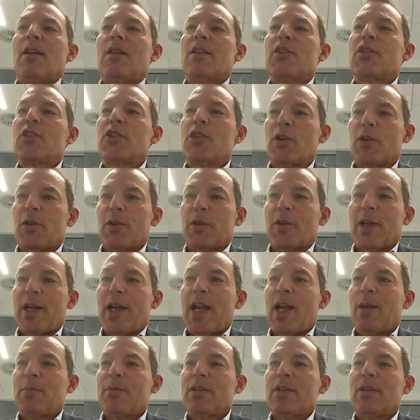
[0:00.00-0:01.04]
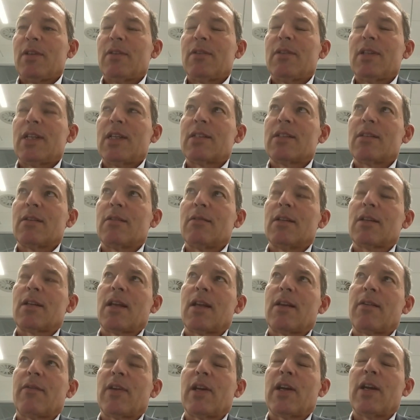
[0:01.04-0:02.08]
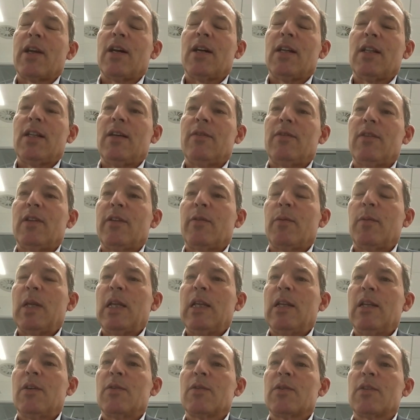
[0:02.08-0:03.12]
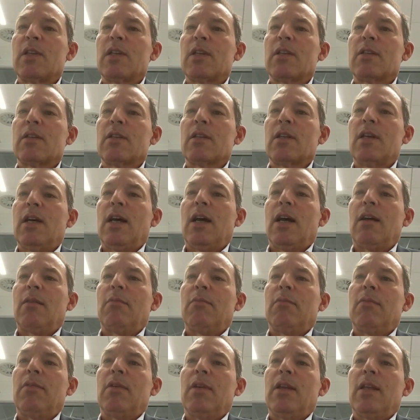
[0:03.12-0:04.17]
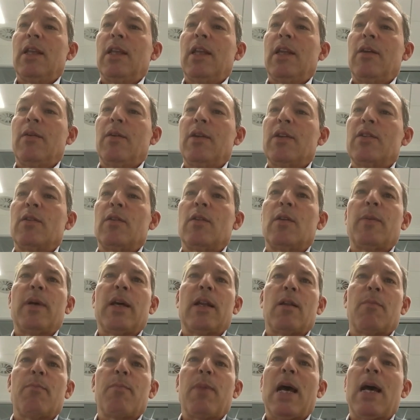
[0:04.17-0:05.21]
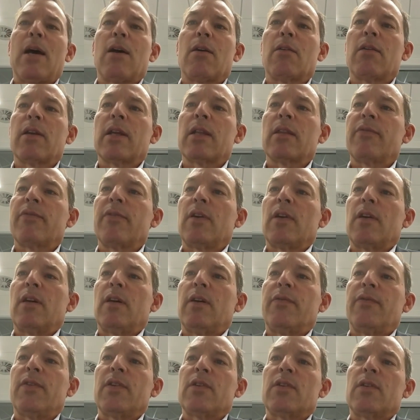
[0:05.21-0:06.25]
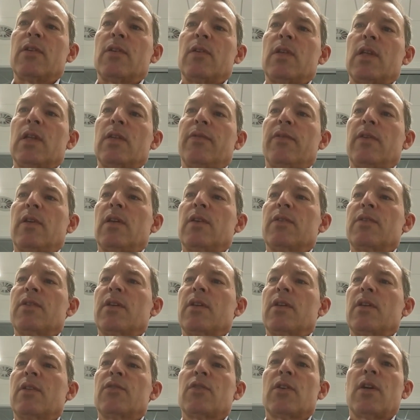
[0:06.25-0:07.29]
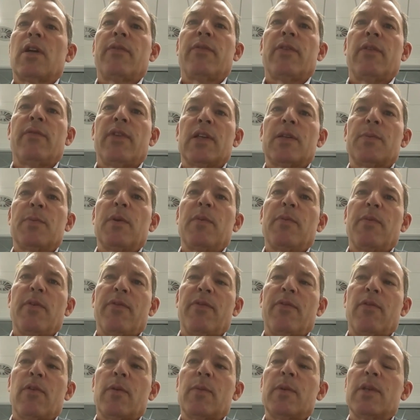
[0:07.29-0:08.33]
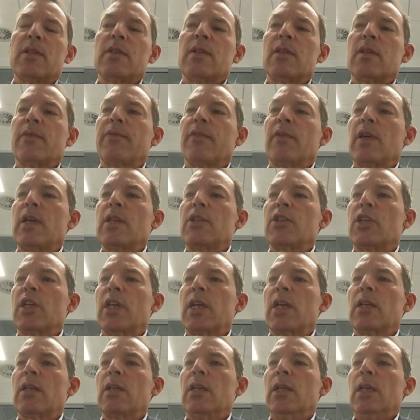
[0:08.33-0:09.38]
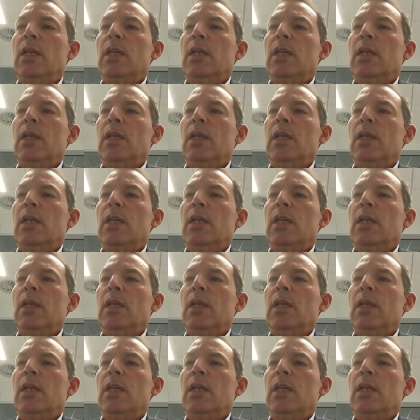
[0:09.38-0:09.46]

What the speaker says: Sure, absolutely. So look, at a very high level, everybody knows this. You know, it's all about empowering the front office so that the front office can drive investment performance, differentiate